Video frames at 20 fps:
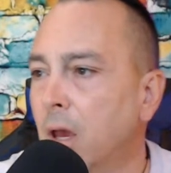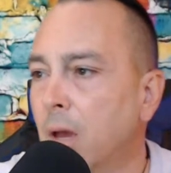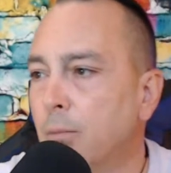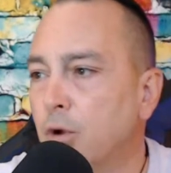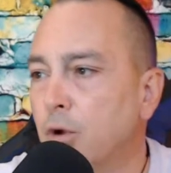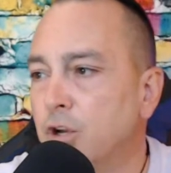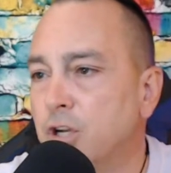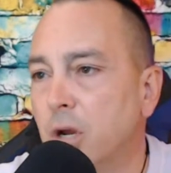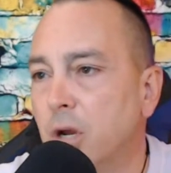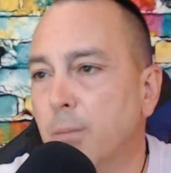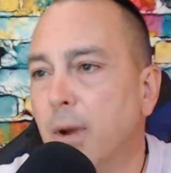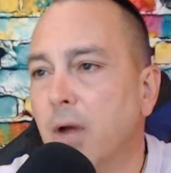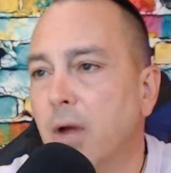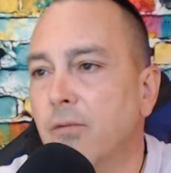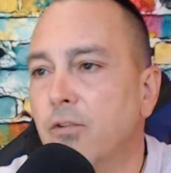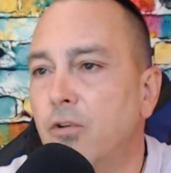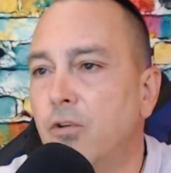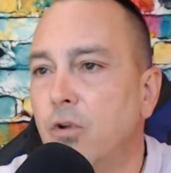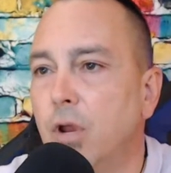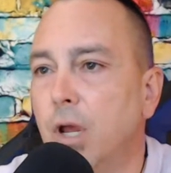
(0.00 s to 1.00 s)
Appreciate everybody
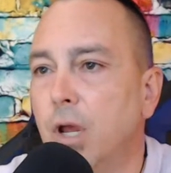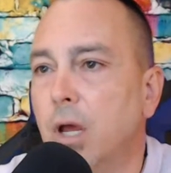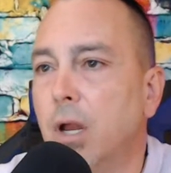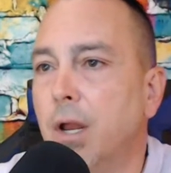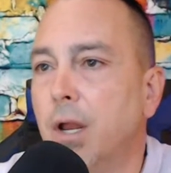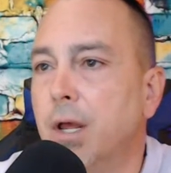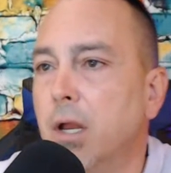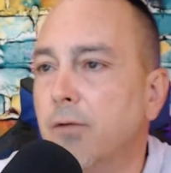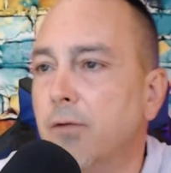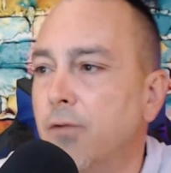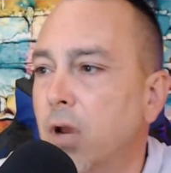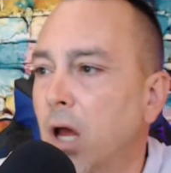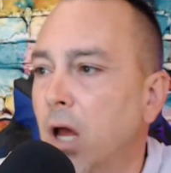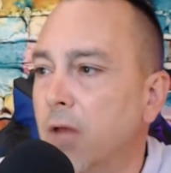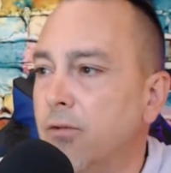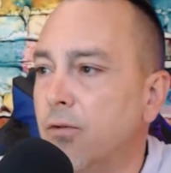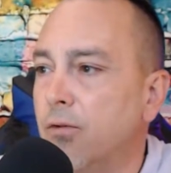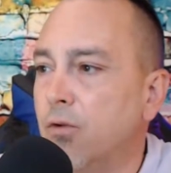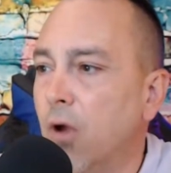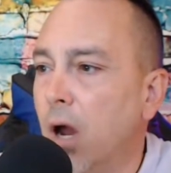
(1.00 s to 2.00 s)
for tuning in. Again, if you're
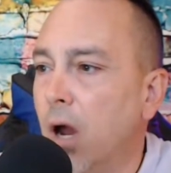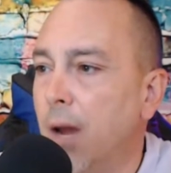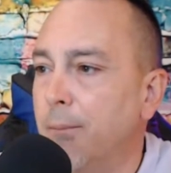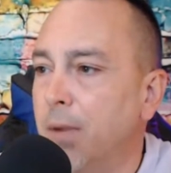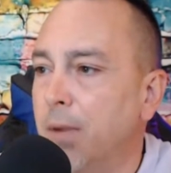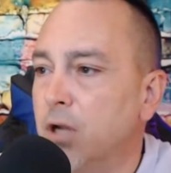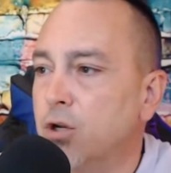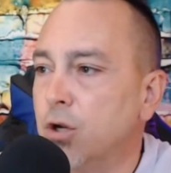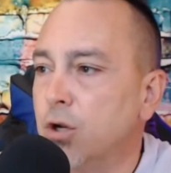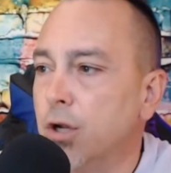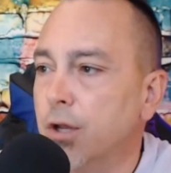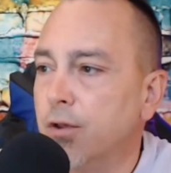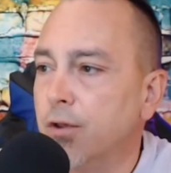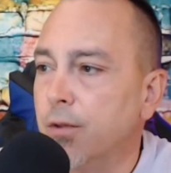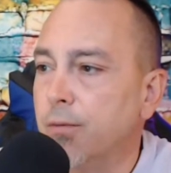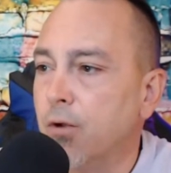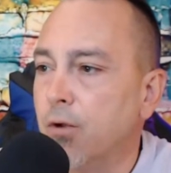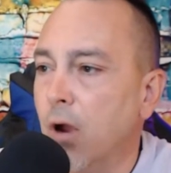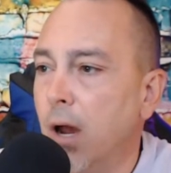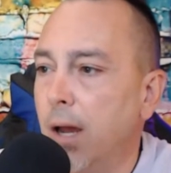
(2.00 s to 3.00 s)
not subscribed, make sure you're
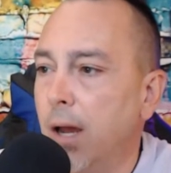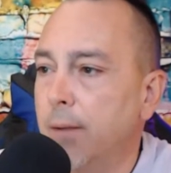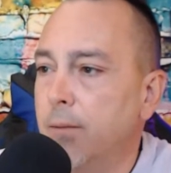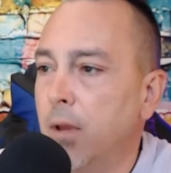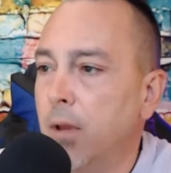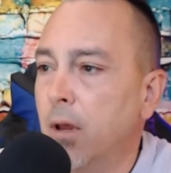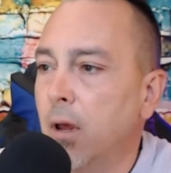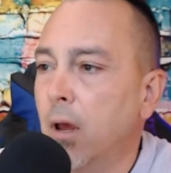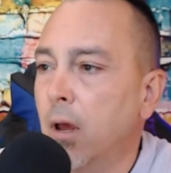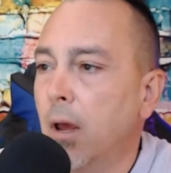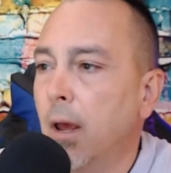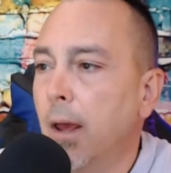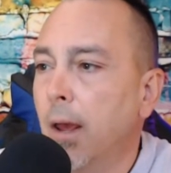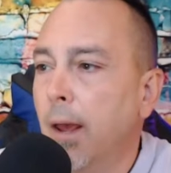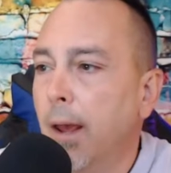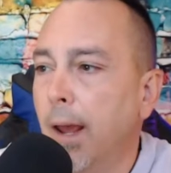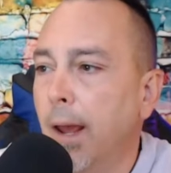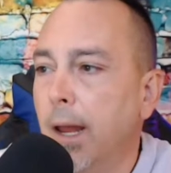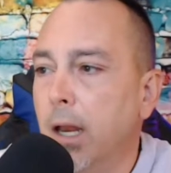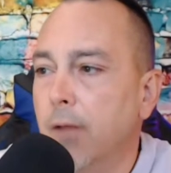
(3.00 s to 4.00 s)
subscribed.
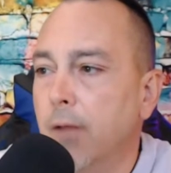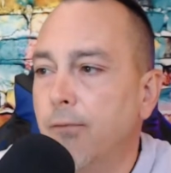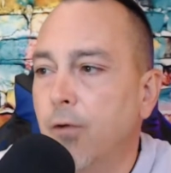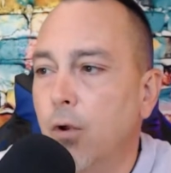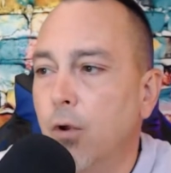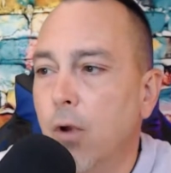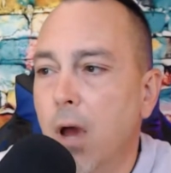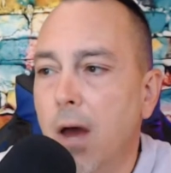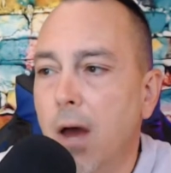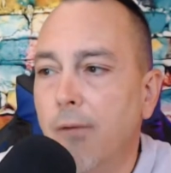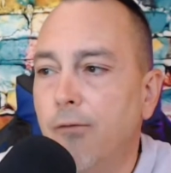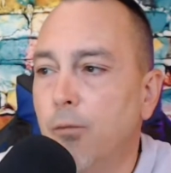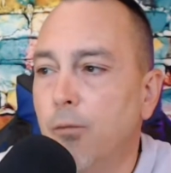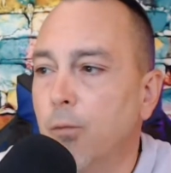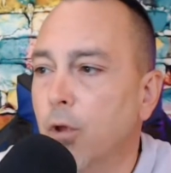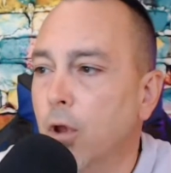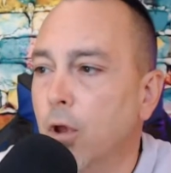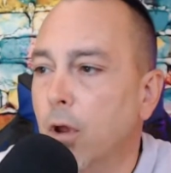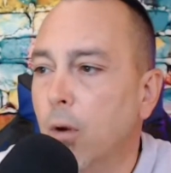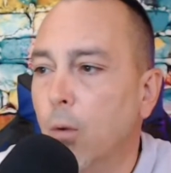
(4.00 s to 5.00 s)
And if you're not
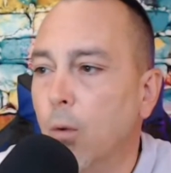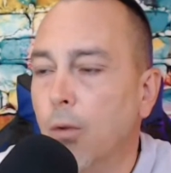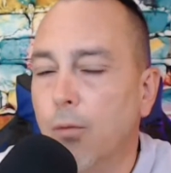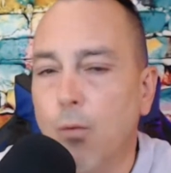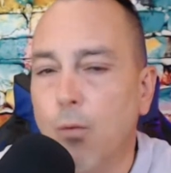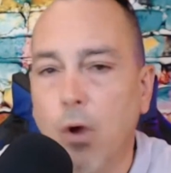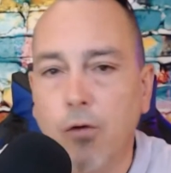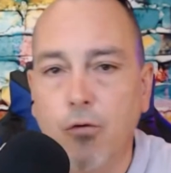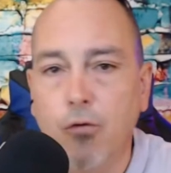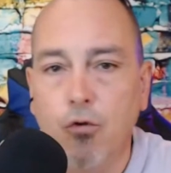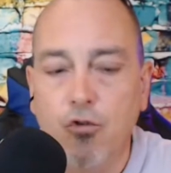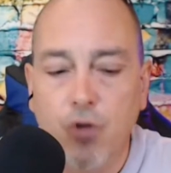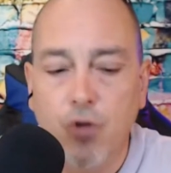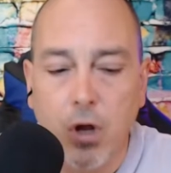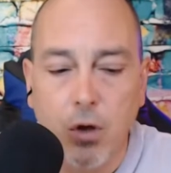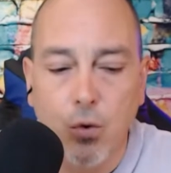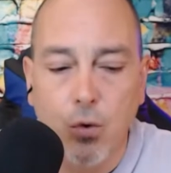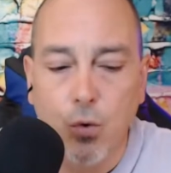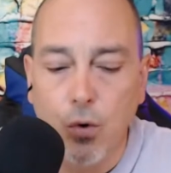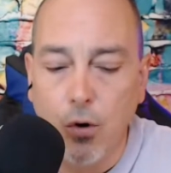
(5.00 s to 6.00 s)
familiar with Russell
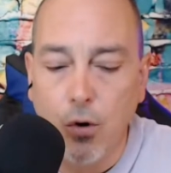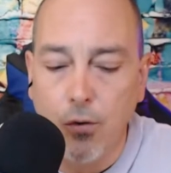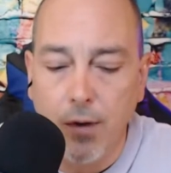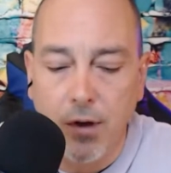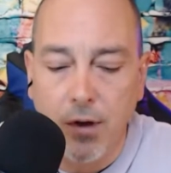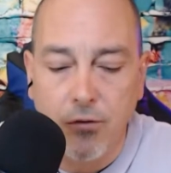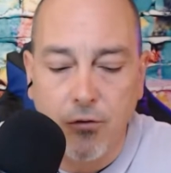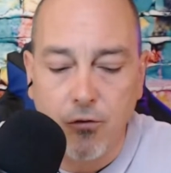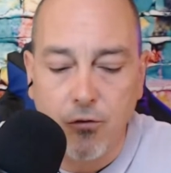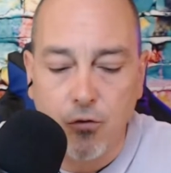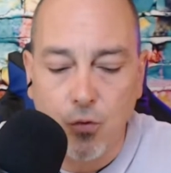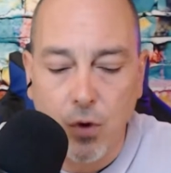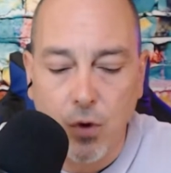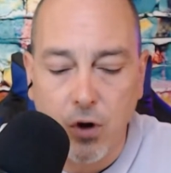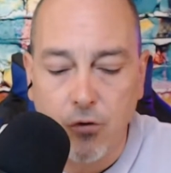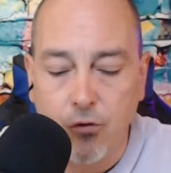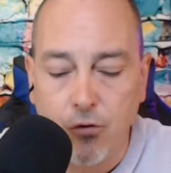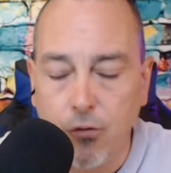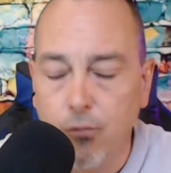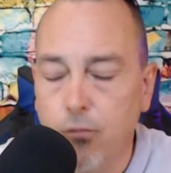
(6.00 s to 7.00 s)
J. Gould or that
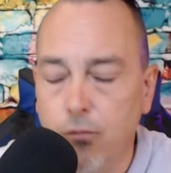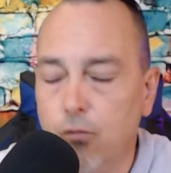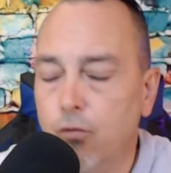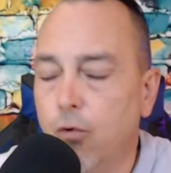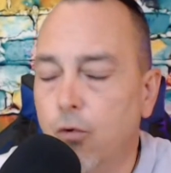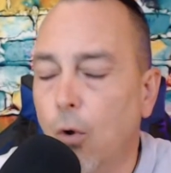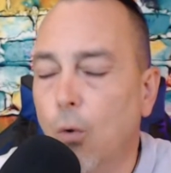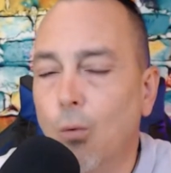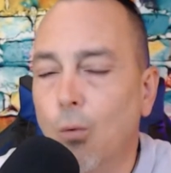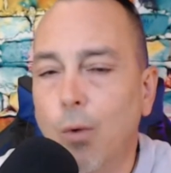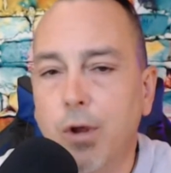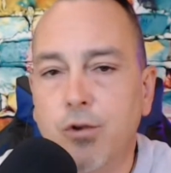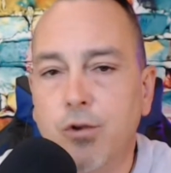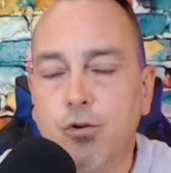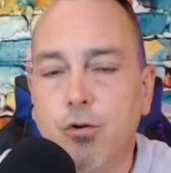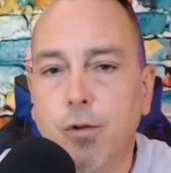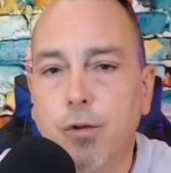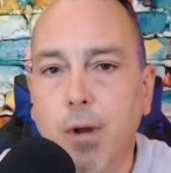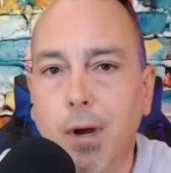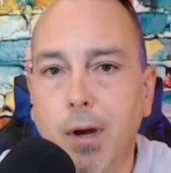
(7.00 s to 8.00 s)
situation, don't waste
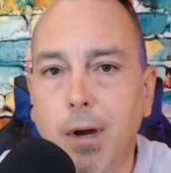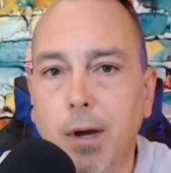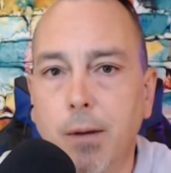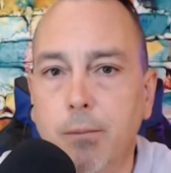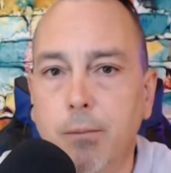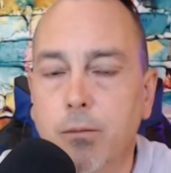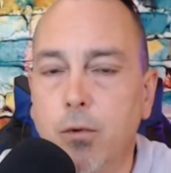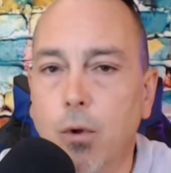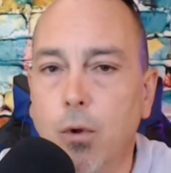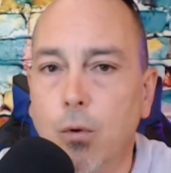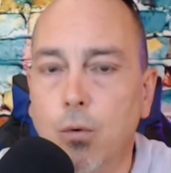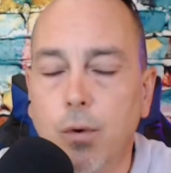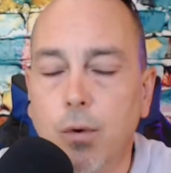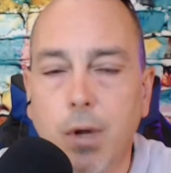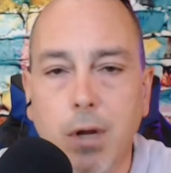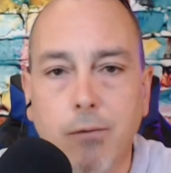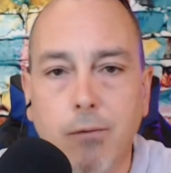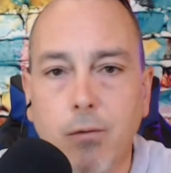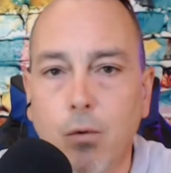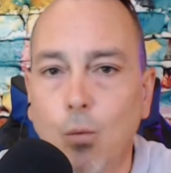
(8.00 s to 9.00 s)
your time. Don't
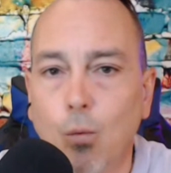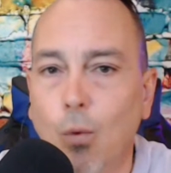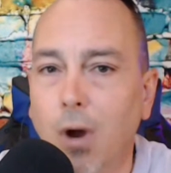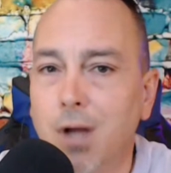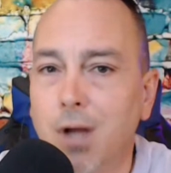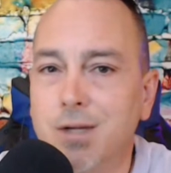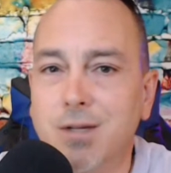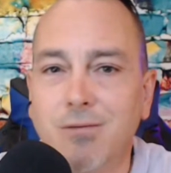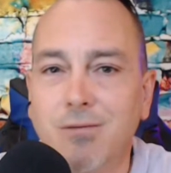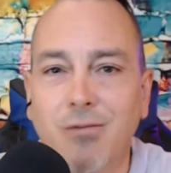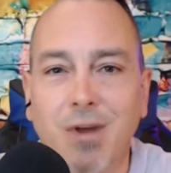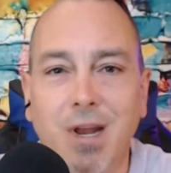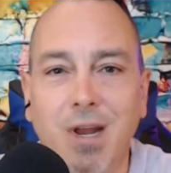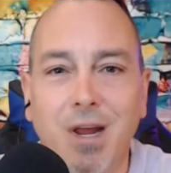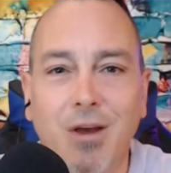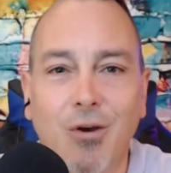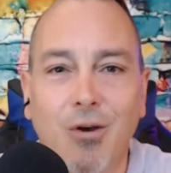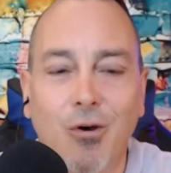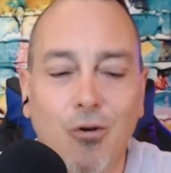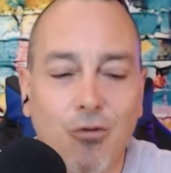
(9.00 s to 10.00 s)
even watch the
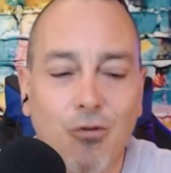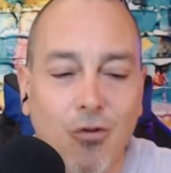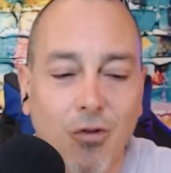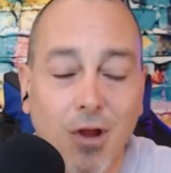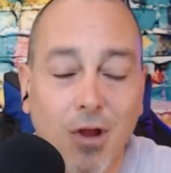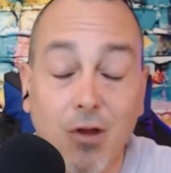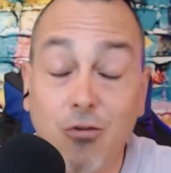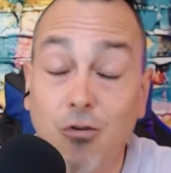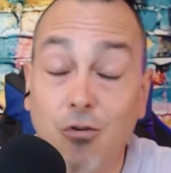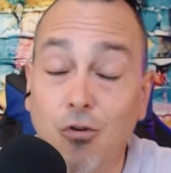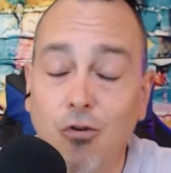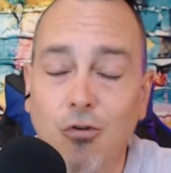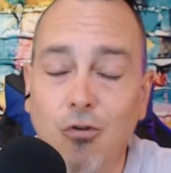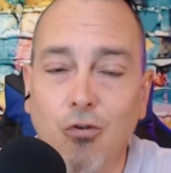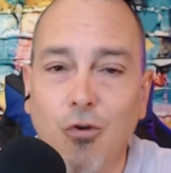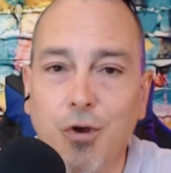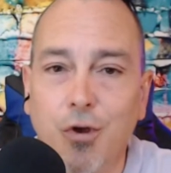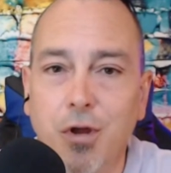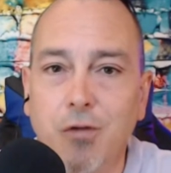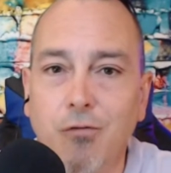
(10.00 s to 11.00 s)
videos unless you're
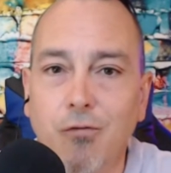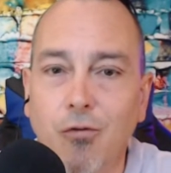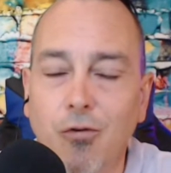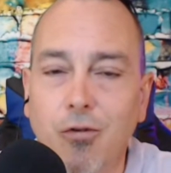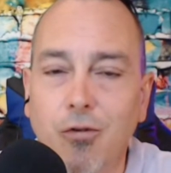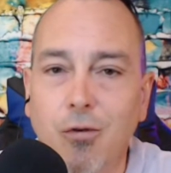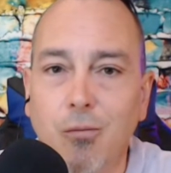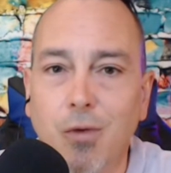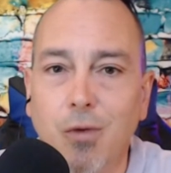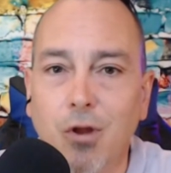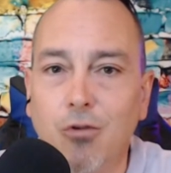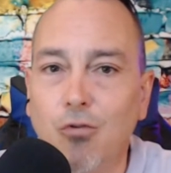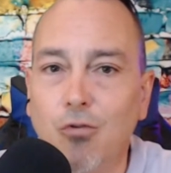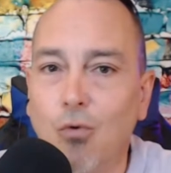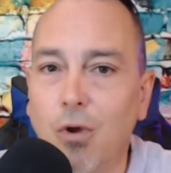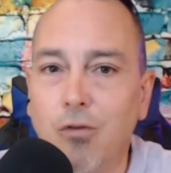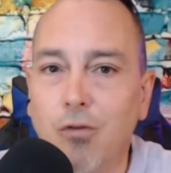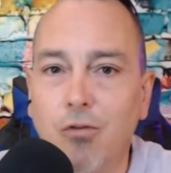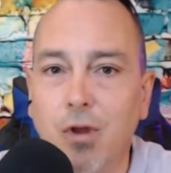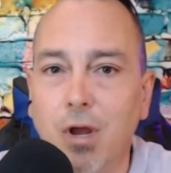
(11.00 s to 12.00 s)
just looking for some
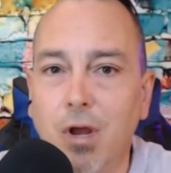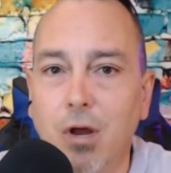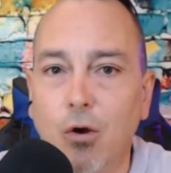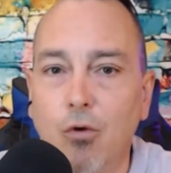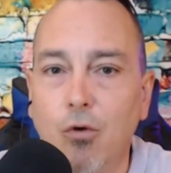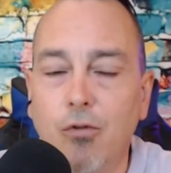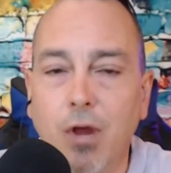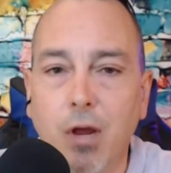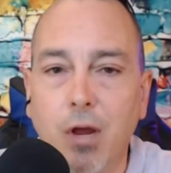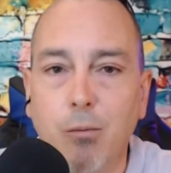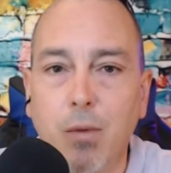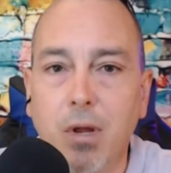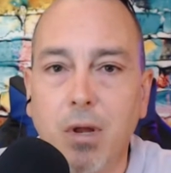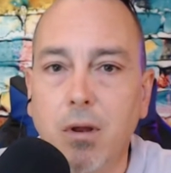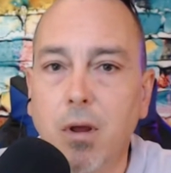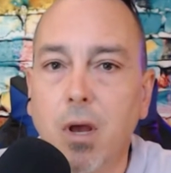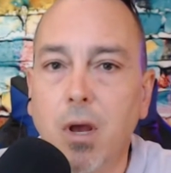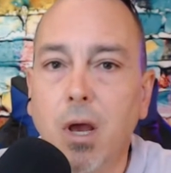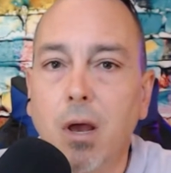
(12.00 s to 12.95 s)
interesting entertainment.